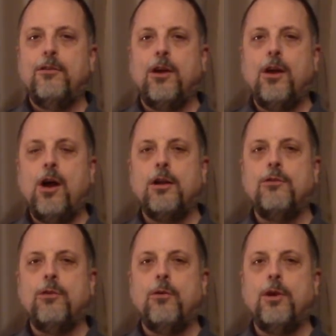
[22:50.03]
a lot of
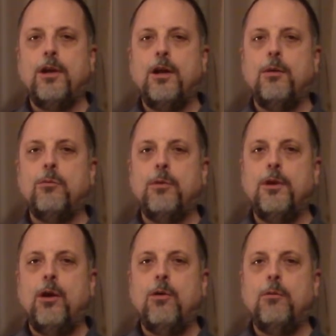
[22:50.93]
joy comes with
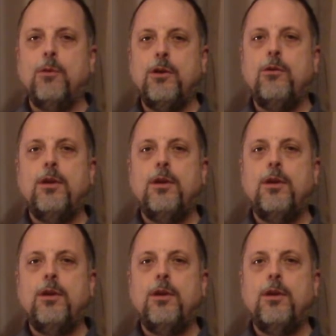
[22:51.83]
knowing when you